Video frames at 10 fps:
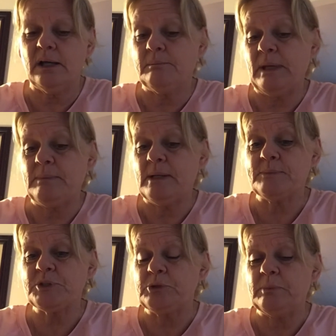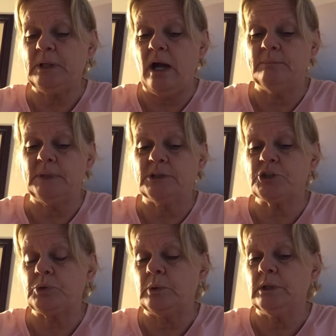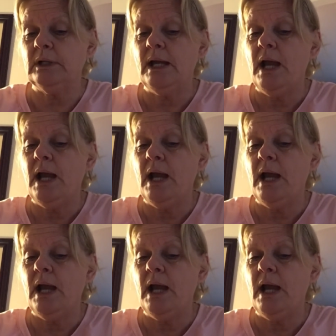maybe I'm stupid, I'm not sure,